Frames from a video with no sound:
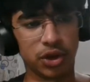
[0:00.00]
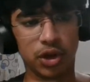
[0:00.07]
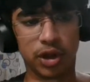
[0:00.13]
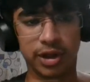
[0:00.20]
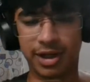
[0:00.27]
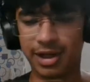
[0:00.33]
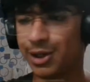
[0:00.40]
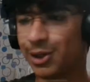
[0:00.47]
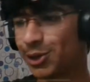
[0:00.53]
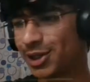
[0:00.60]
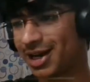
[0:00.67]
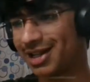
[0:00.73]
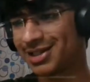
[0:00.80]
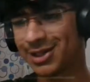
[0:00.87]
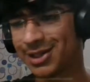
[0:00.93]
So you already
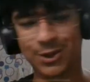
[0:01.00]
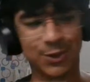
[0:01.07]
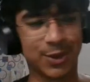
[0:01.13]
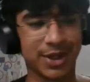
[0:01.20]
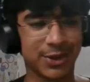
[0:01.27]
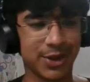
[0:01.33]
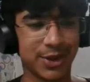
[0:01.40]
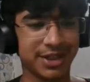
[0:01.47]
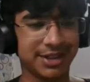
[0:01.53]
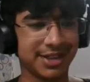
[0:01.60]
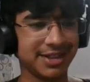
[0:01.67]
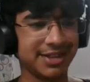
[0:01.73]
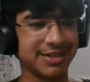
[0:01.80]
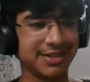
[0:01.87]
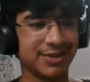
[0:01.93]
knew the answer to one
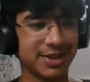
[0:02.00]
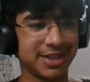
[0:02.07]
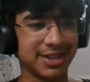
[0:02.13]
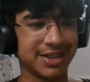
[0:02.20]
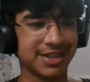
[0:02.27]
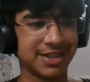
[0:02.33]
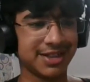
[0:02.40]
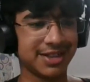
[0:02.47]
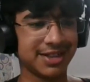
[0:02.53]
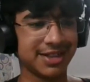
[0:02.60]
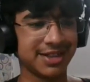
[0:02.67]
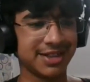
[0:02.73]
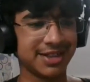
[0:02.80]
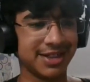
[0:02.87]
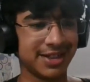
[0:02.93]
question, which is
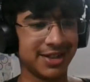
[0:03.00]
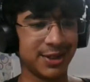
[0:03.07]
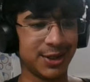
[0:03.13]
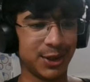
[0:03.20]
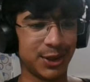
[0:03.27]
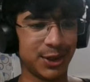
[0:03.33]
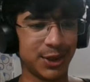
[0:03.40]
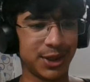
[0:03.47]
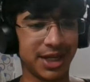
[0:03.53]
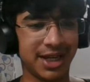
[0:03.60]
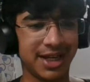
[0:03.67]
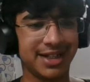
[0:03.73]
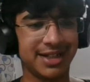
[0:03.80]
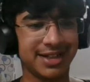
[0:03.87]
okay.